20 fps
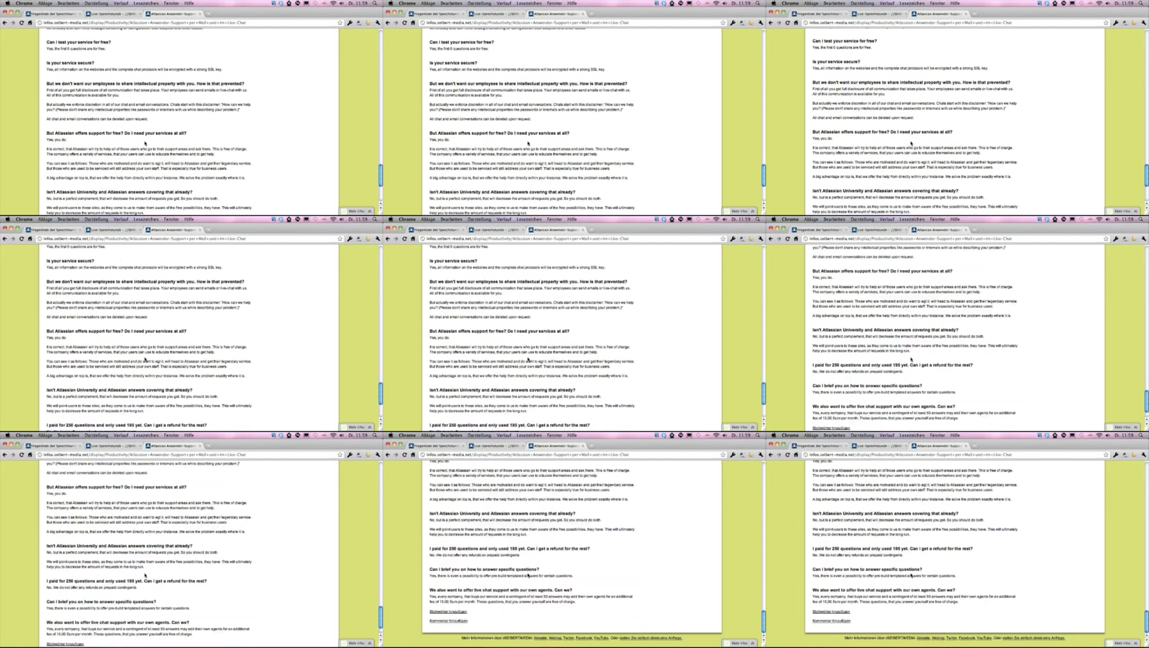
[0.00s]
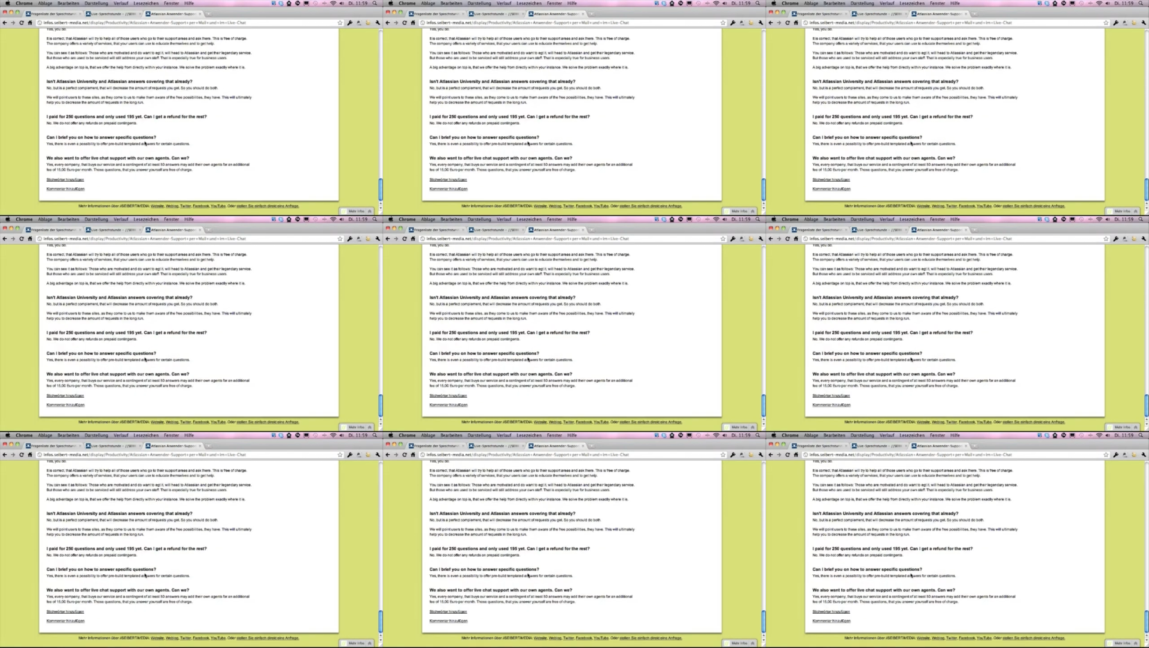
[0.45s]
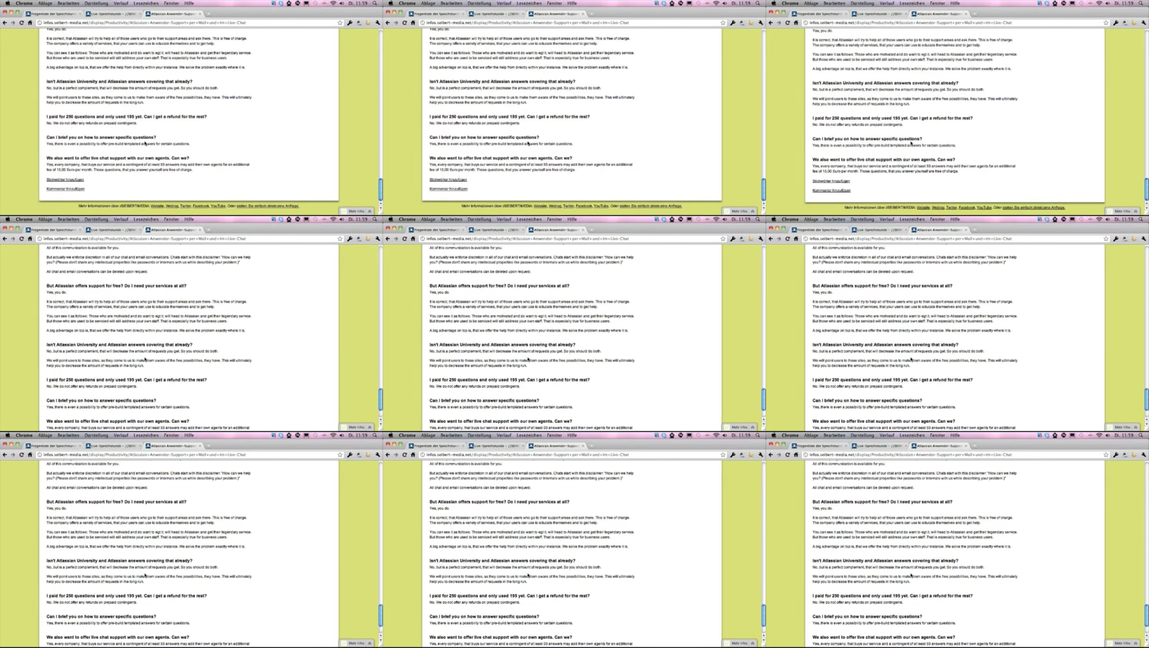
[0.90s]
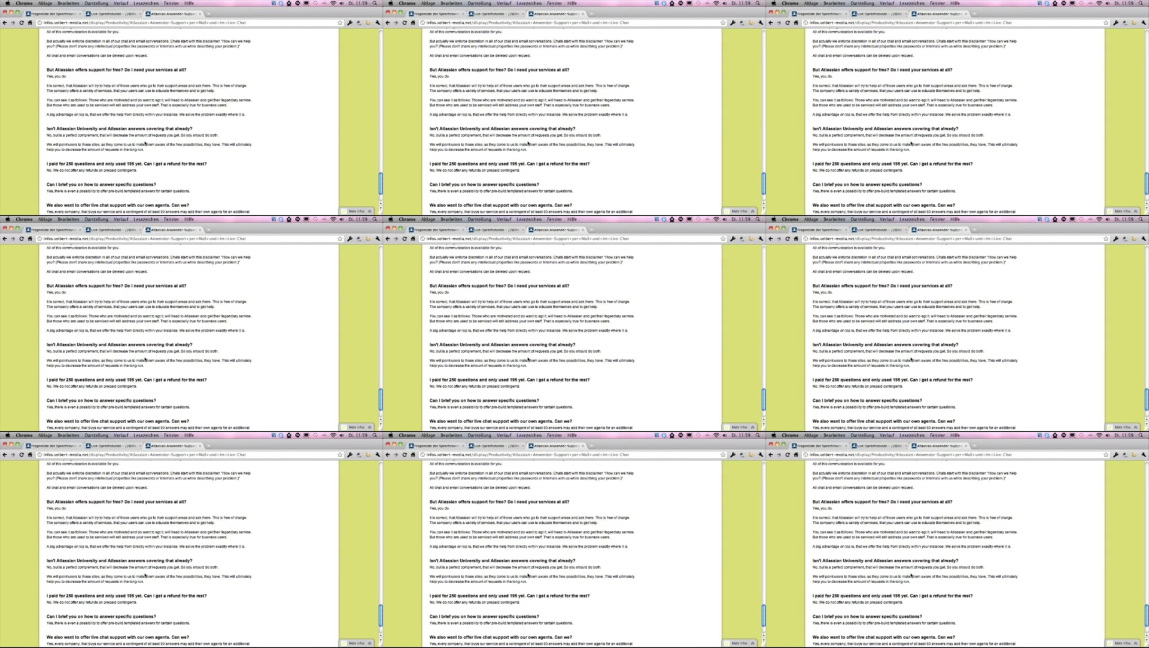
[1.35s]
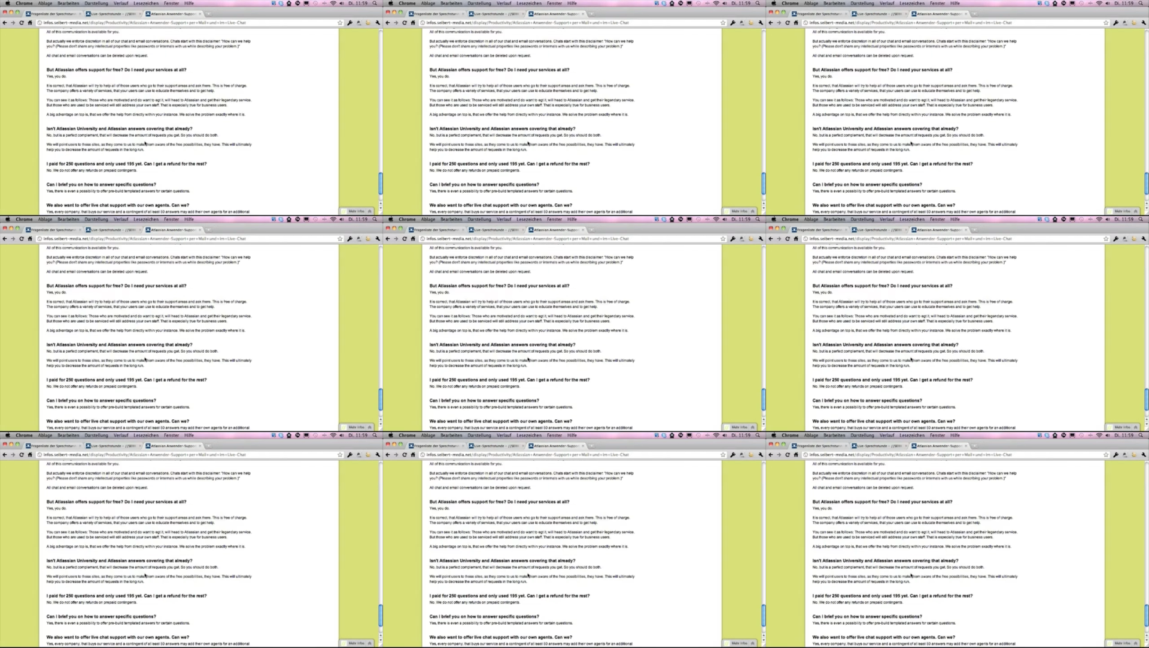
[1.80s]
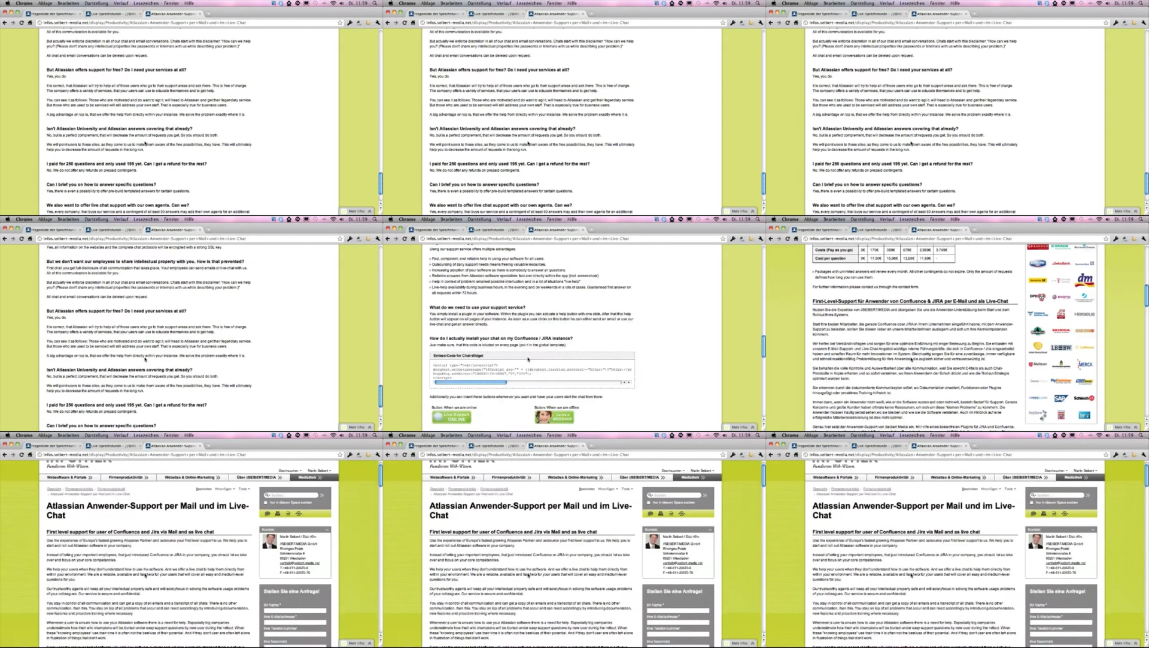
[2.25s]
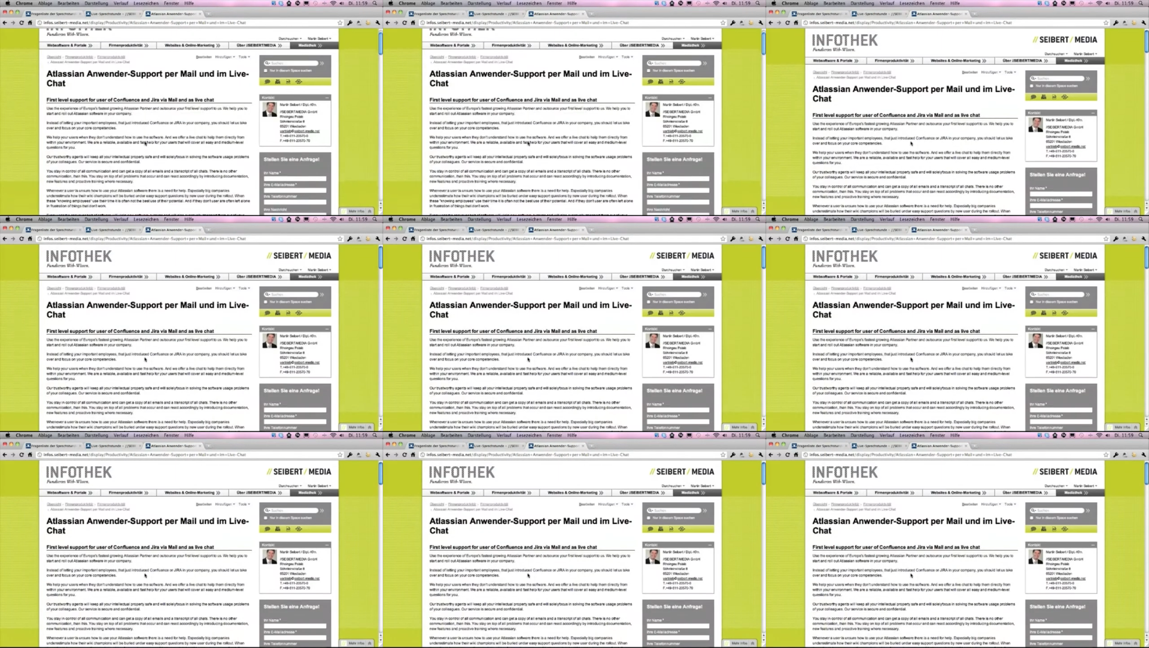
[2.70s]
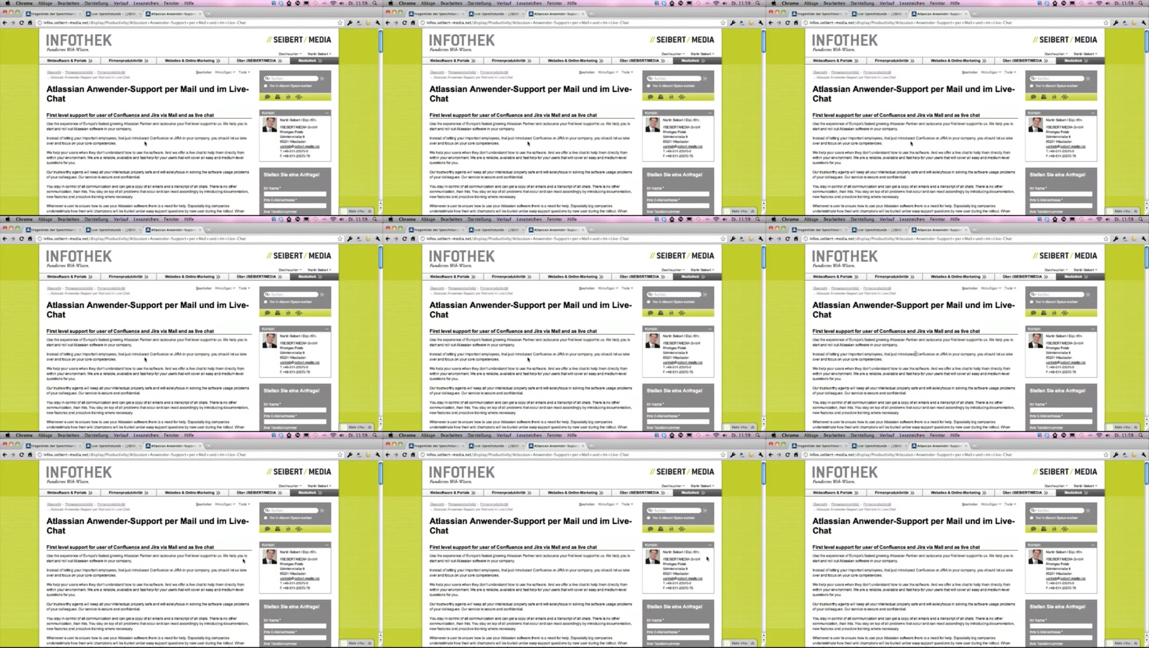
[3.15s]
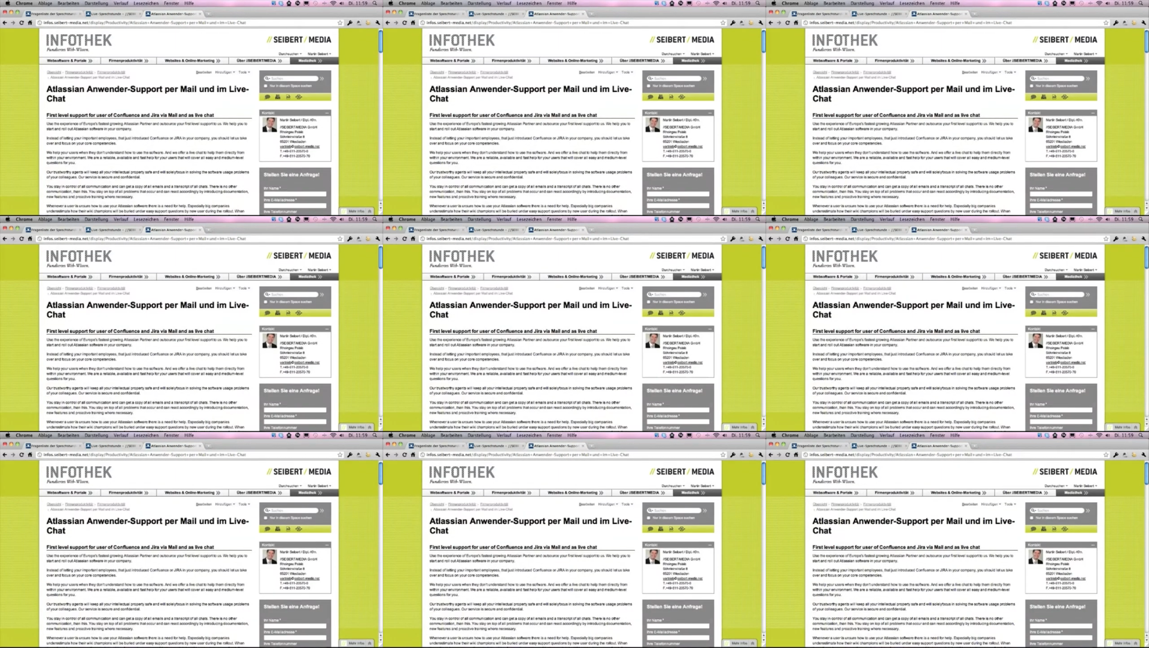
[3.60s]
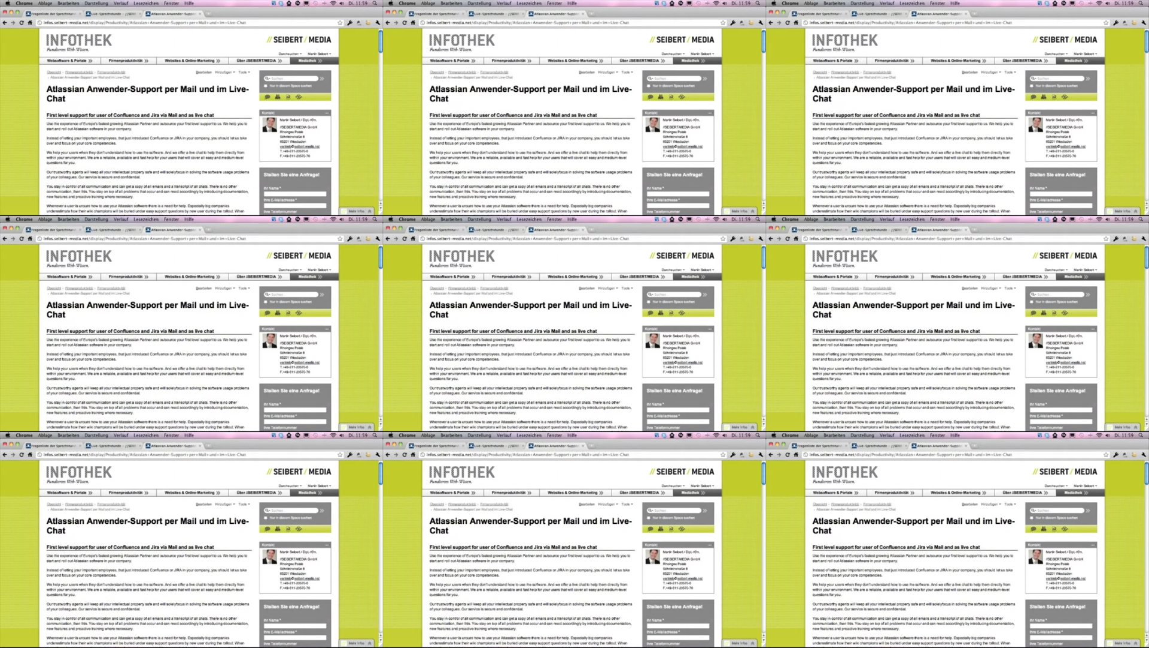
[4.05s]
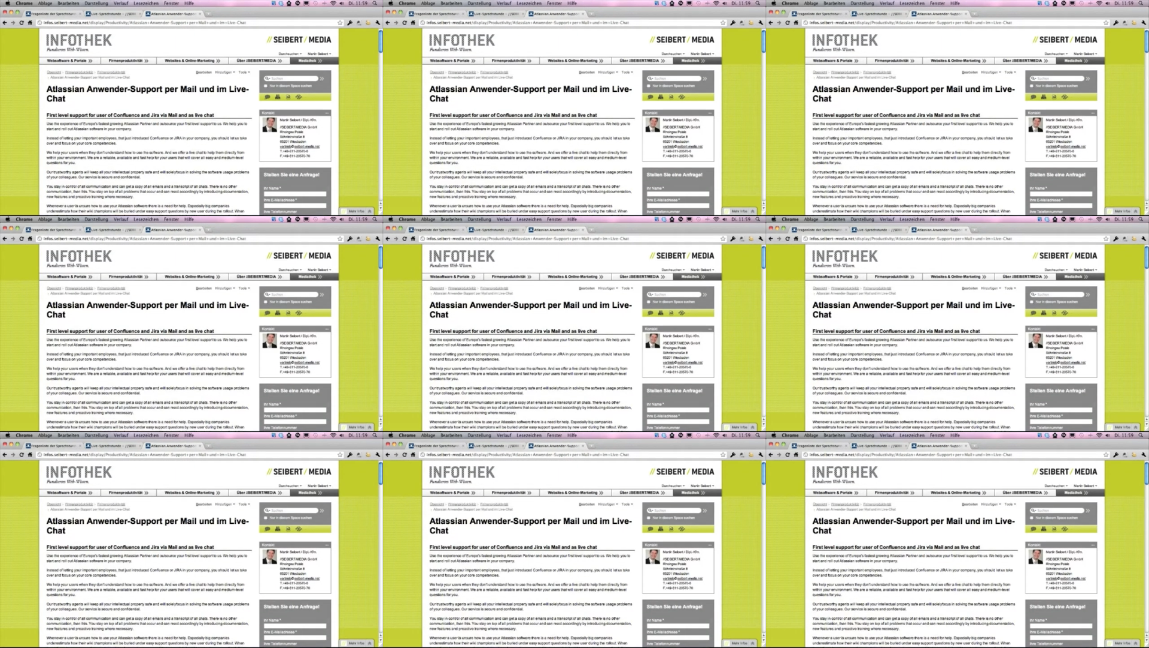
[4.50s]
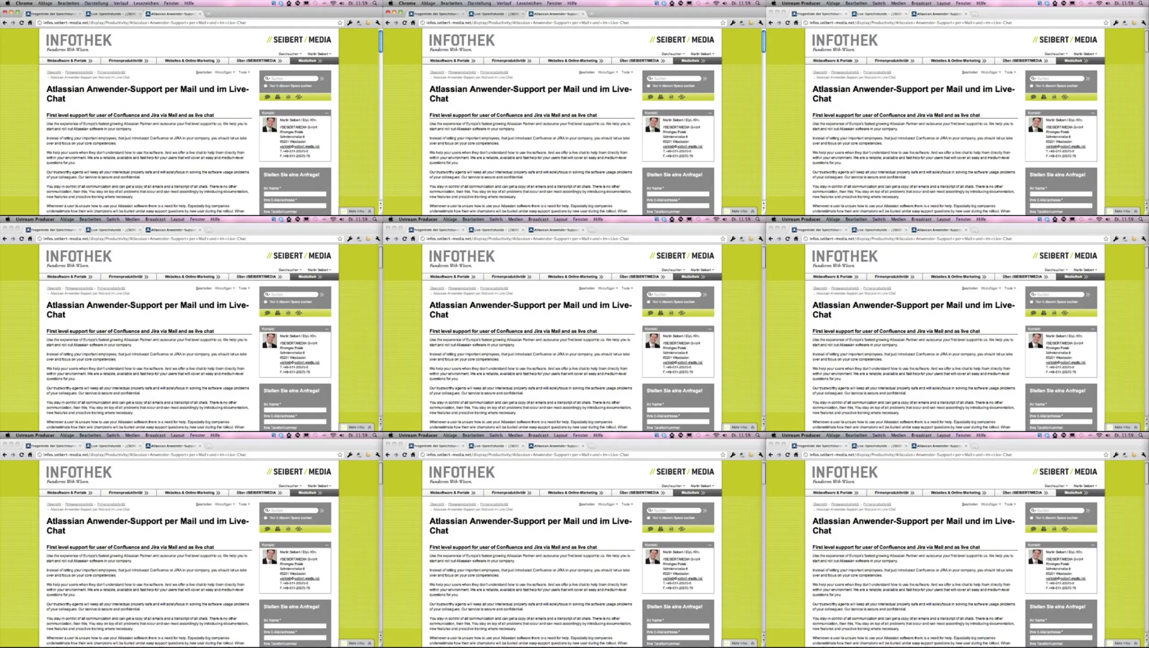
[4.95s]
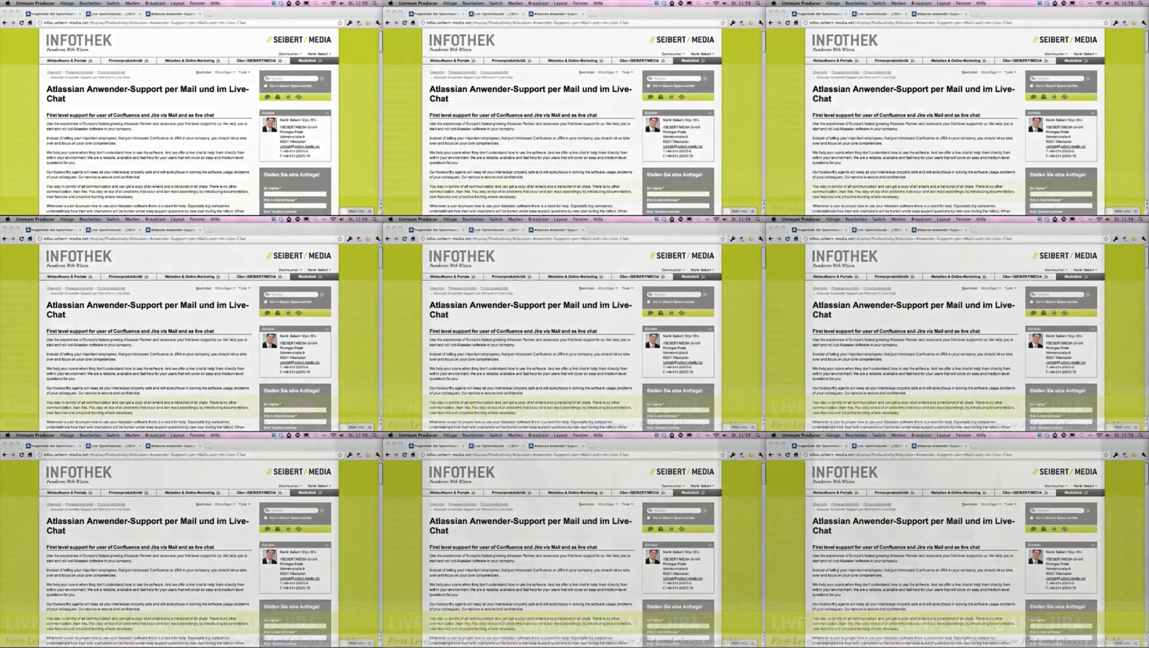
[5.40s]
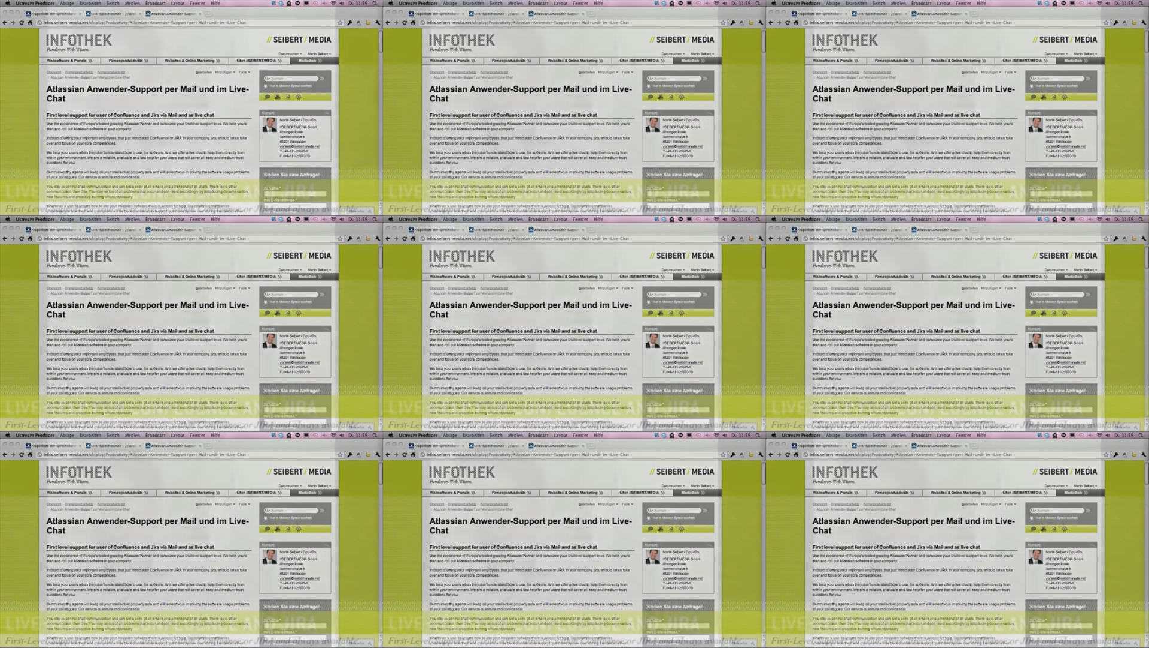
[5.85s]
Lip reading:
(no speaker visible)